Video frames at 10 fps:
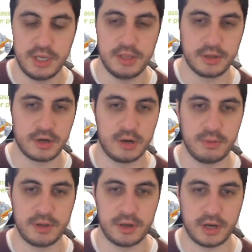the
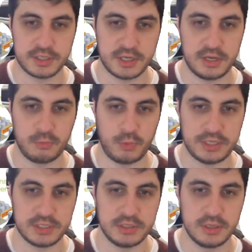carbon dioxide
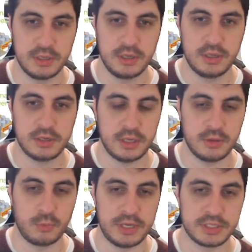and
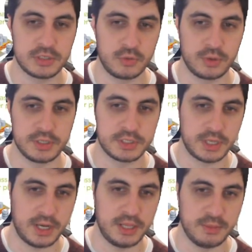the waste stored
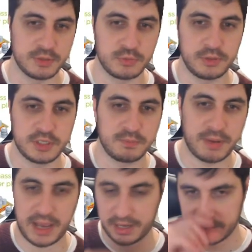inside them is released
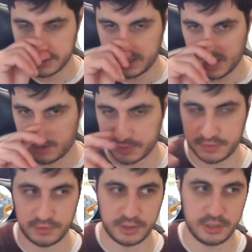back into the
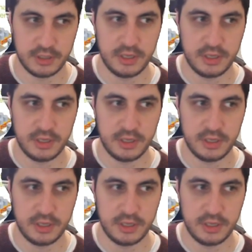atmosphere,